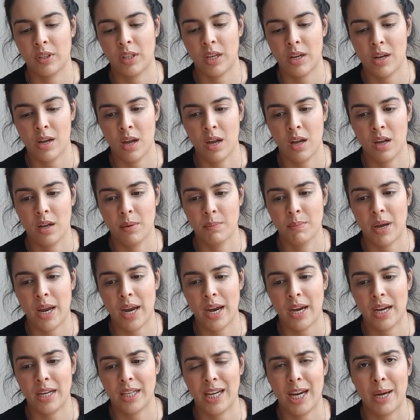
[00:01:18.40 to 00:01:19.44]

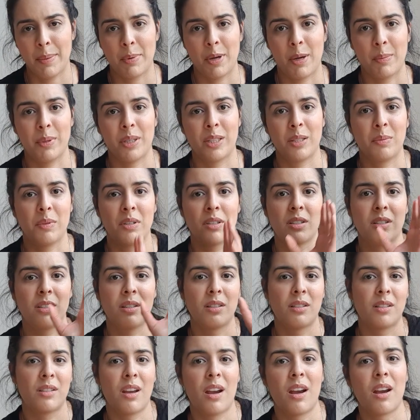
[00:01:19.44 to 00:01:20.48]
my K-pop
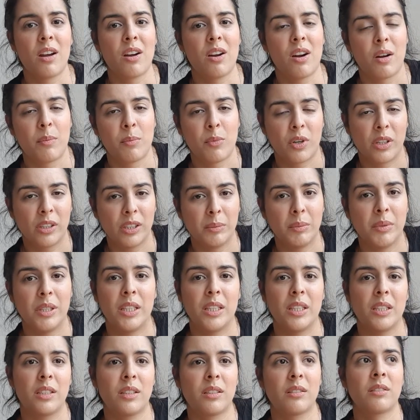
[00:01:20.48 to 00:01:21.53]
experiences there are more
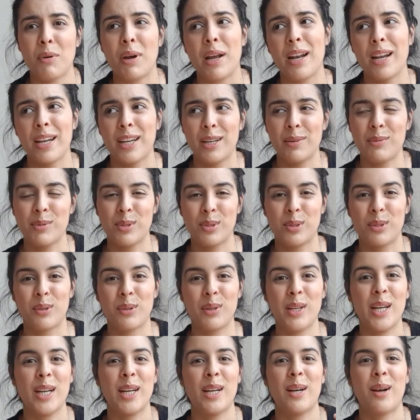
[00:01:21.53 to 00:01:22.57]
limited. When I came to
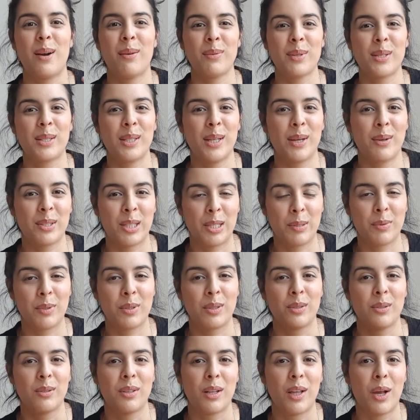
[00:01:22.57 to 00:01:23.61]
Korea, obviously I was able to
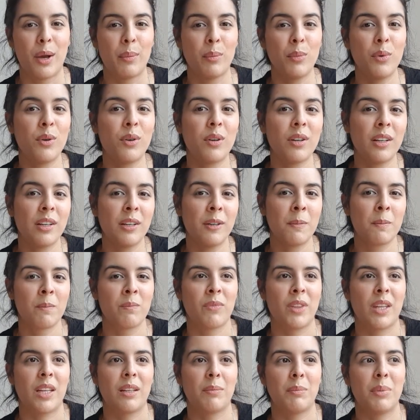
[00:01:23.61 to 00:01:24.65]
do a lot more
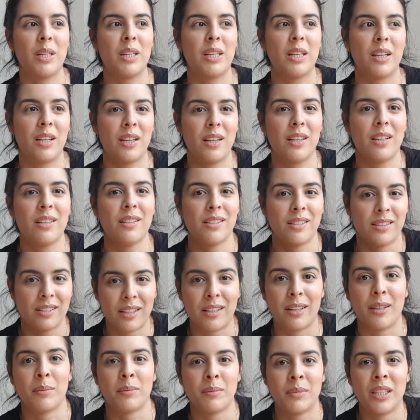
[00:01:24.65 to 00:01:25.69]
because
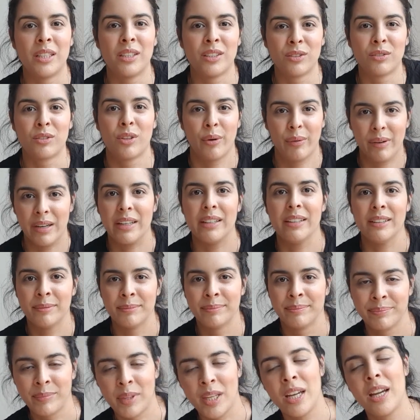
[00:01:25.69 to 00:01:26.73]
I'm in Korea.
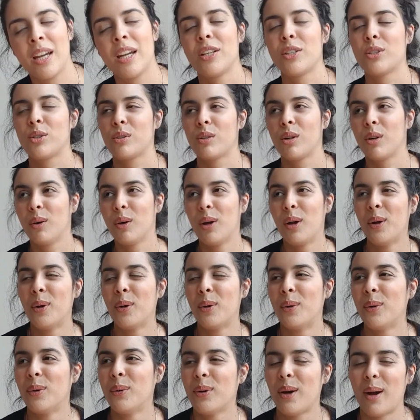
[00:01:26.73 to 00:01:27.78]
So
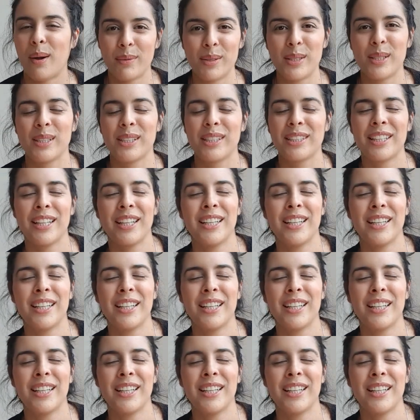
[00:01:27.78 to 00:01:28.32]
obviously